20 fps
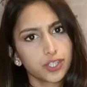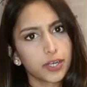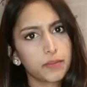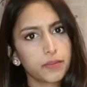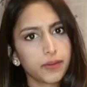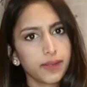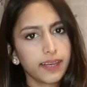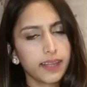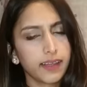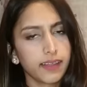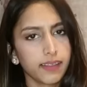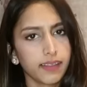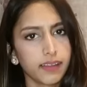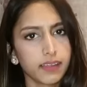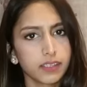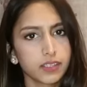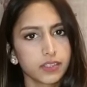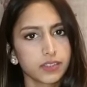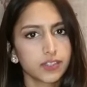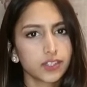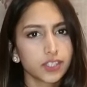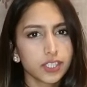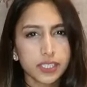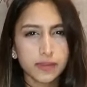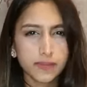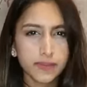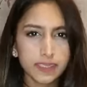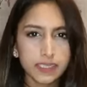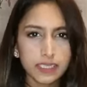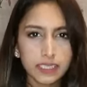strap or anything, so it's just
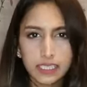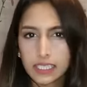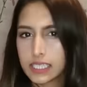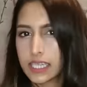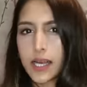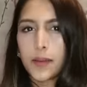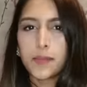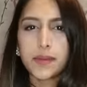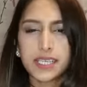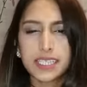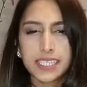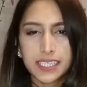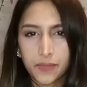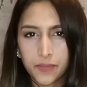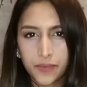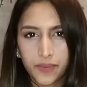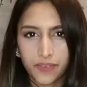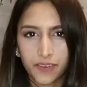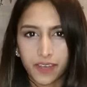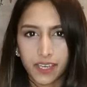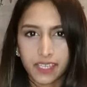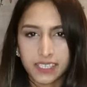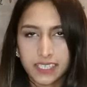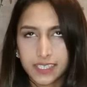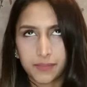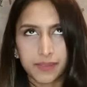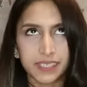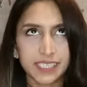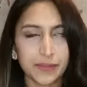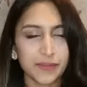a bit something,
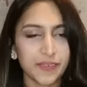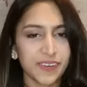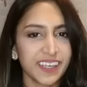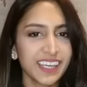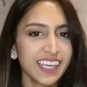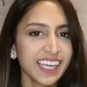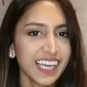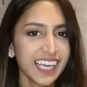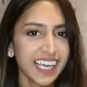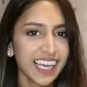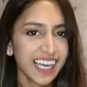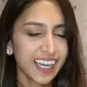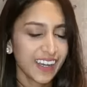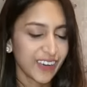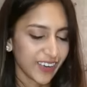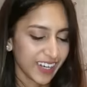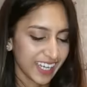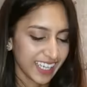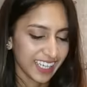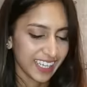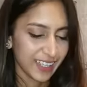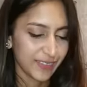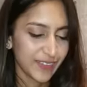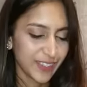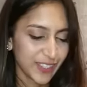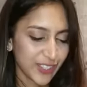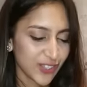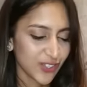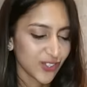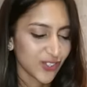right? A
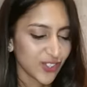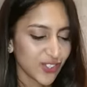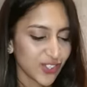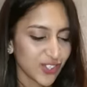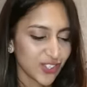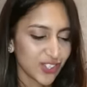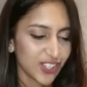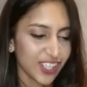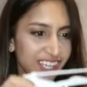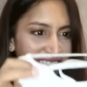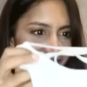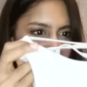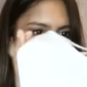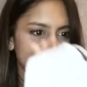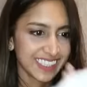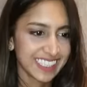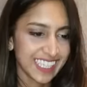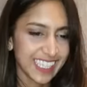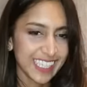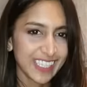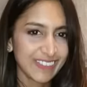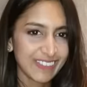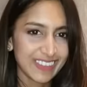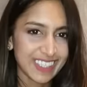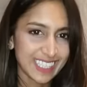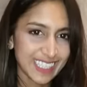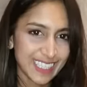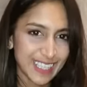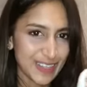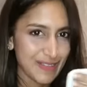bit zhuzh.
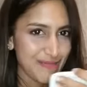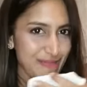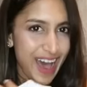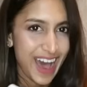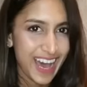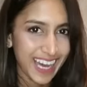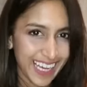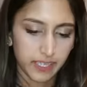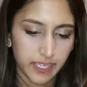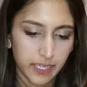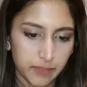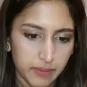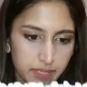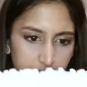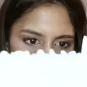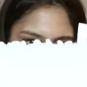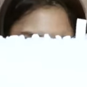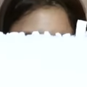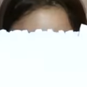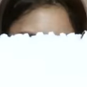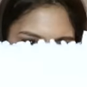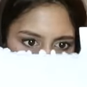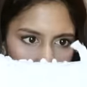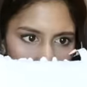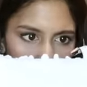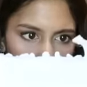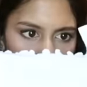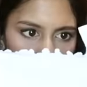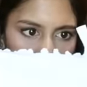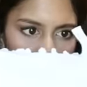Excitement in the back neck, but it's much
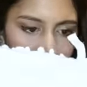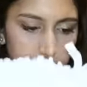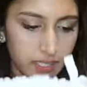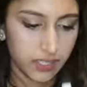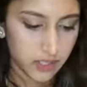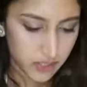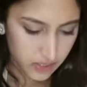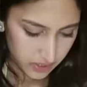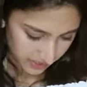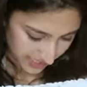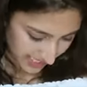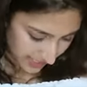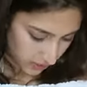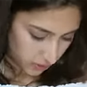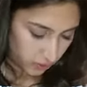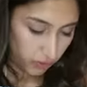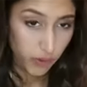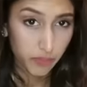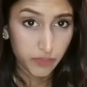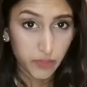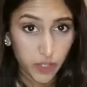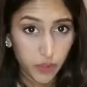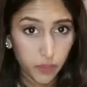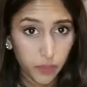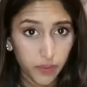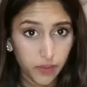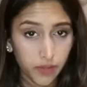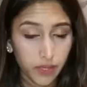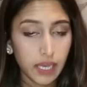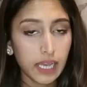thinner, and it's like a crop top,
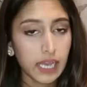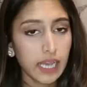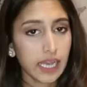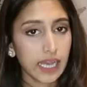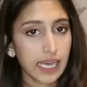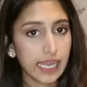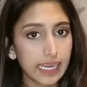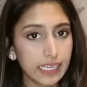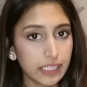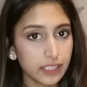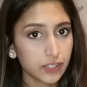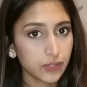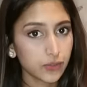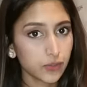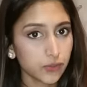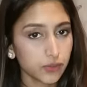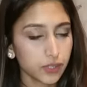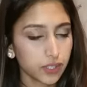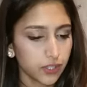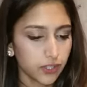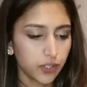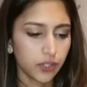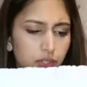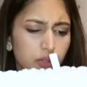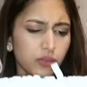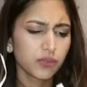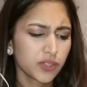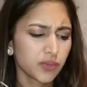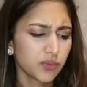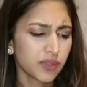and I just thought it was cute. You
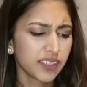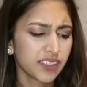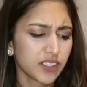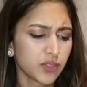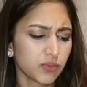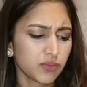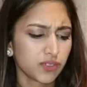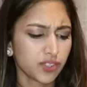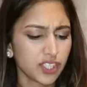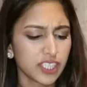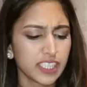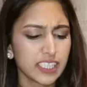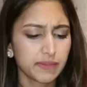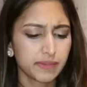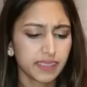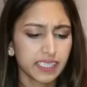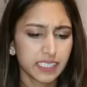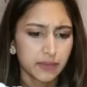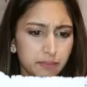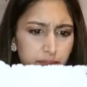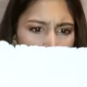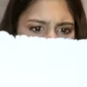can also wear this with jeans, but it's a